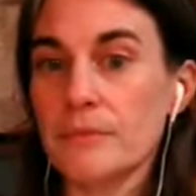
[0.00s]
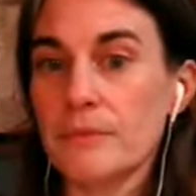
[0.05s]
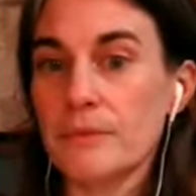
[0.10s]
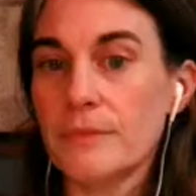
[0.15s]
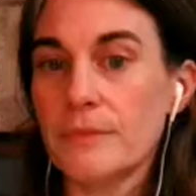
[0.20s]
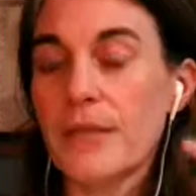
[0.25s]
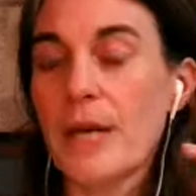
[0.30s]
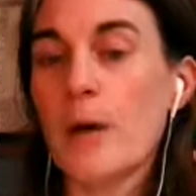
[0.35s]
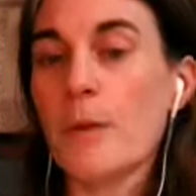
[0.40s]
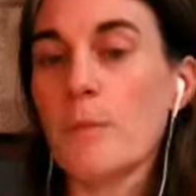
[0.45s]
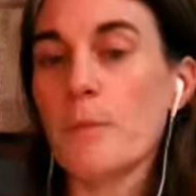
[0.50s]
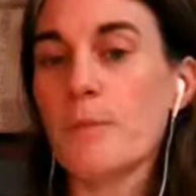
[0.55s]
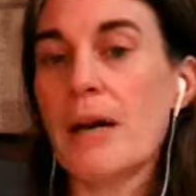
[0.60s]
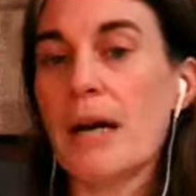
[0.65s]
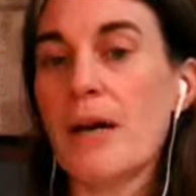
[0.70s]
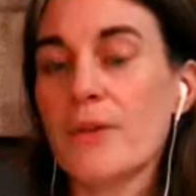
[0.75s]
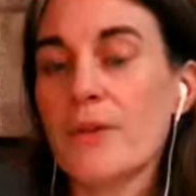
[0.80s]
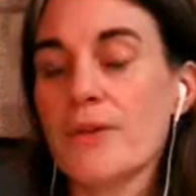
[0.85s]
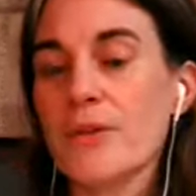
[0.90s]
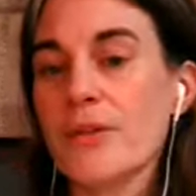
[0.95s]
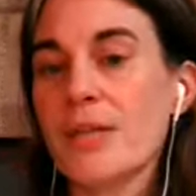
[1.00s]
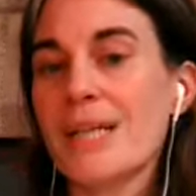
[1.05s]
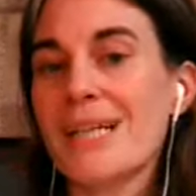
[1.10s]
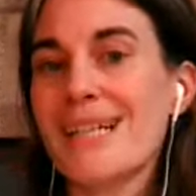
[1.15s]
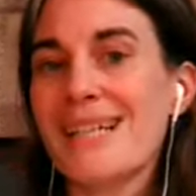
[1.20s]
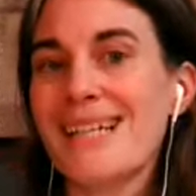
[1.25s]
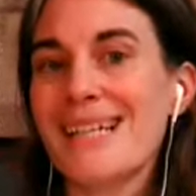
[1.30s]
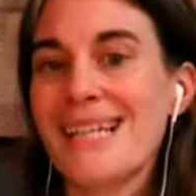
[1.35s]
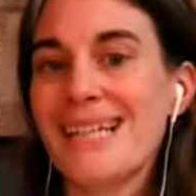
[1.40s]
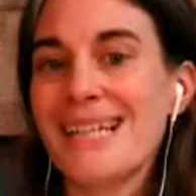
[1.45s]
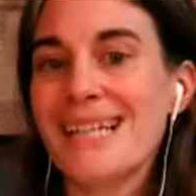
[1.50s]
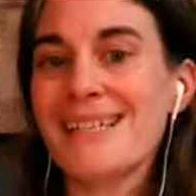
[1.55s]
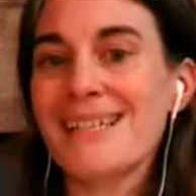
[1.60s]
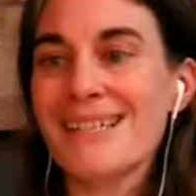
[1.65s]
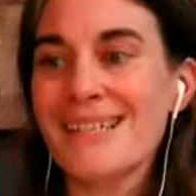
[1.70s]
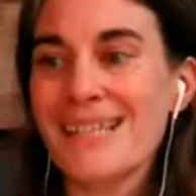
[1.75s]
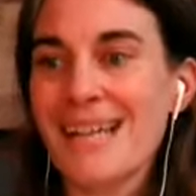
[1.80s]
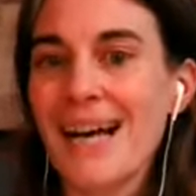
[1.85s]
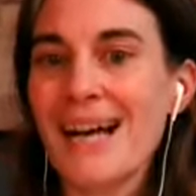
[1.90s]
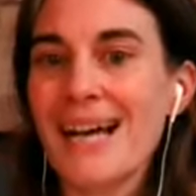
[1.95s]
Now, boundary
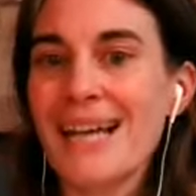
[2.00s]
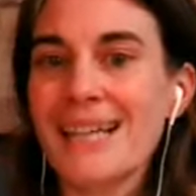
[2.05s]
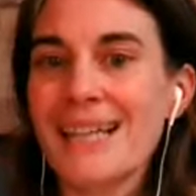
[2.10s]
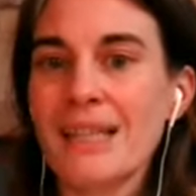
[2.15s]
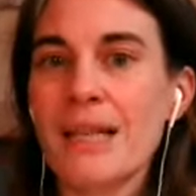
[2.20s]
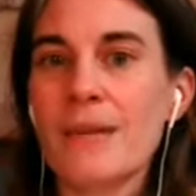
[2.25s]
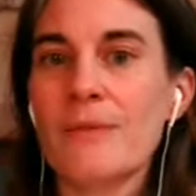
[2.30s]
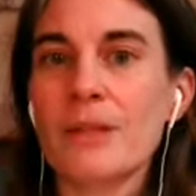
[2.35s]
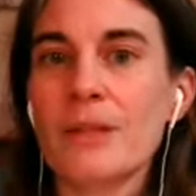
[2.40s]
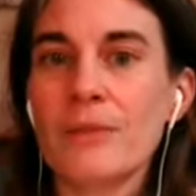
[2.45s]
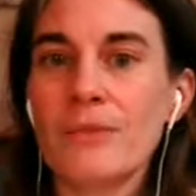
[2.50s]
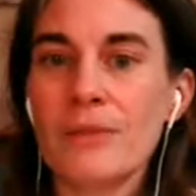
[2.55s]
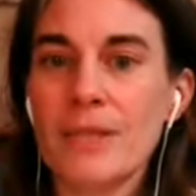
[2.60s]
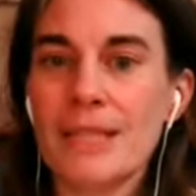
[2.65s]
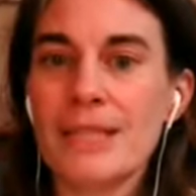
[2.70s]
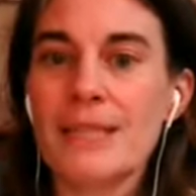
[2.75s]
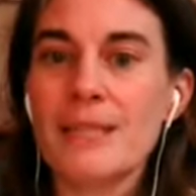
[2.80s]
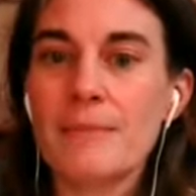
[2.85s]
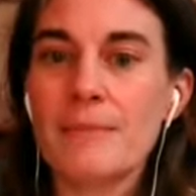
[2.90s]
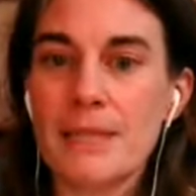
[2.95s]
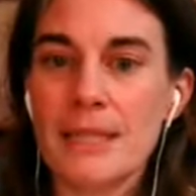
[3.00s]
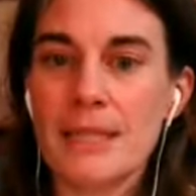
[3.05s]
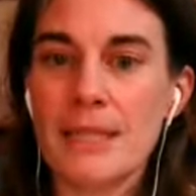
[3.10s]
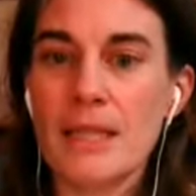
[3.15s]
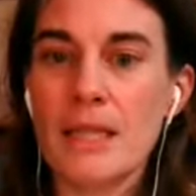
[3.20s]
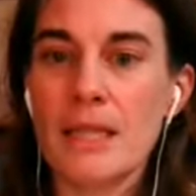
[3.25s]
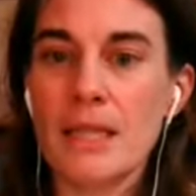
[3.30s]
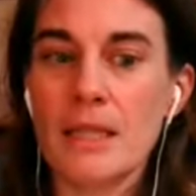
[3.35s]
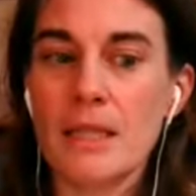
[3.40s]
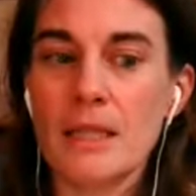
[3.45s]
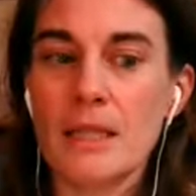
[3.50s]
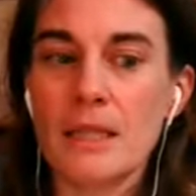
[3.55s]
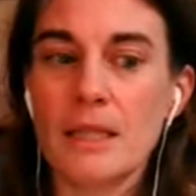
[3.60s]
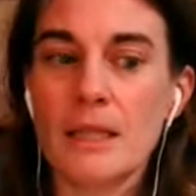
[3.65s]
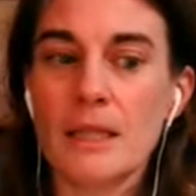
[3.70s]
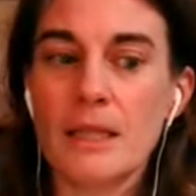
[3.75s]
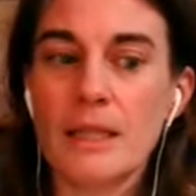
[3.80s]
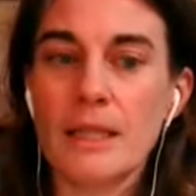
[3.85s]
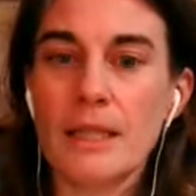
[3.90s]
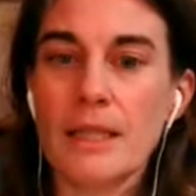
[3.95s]
is not a level of intimacy.
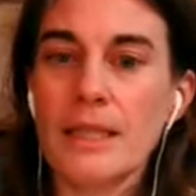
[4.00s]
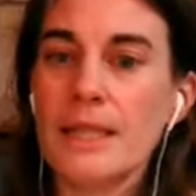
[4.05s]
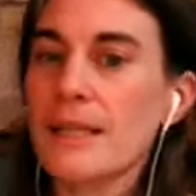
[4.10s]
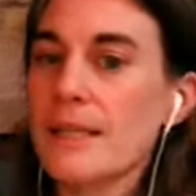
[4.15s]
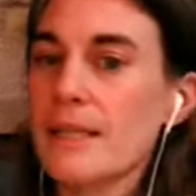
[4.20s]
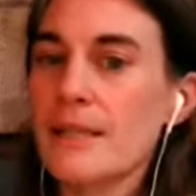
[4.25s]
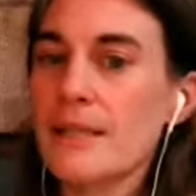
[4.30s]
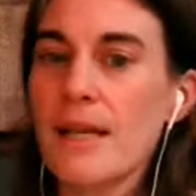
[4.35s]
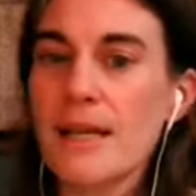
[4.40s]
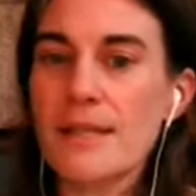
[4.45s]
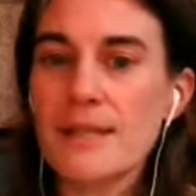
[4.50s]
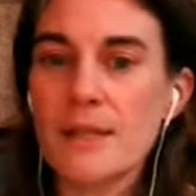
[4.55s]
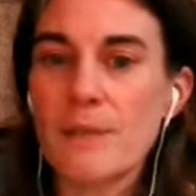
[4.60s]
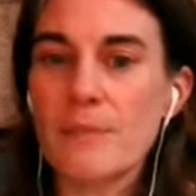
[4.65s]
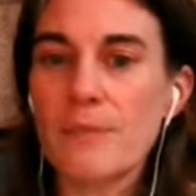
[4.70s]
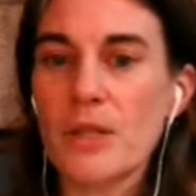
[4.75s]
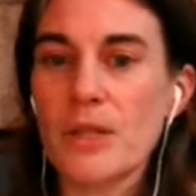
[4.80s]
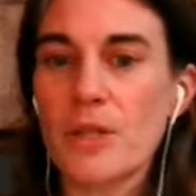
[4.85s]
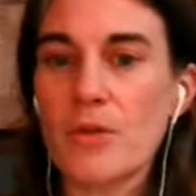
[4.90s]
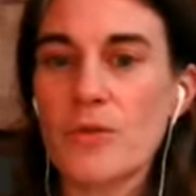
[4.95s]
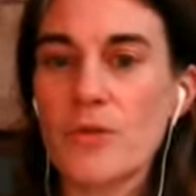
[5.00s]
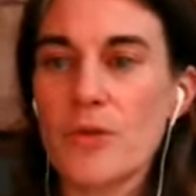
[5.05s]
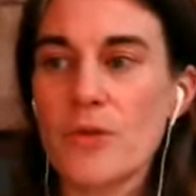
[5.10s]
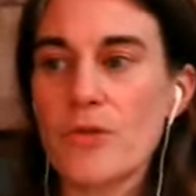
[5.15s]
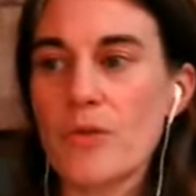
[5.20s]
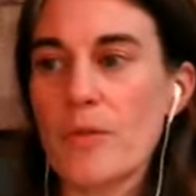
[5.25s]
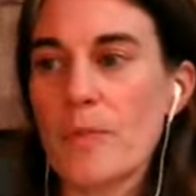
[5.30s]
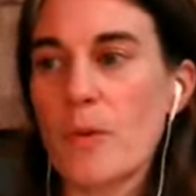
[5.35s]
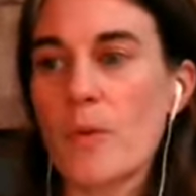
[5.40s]
It is not something you strip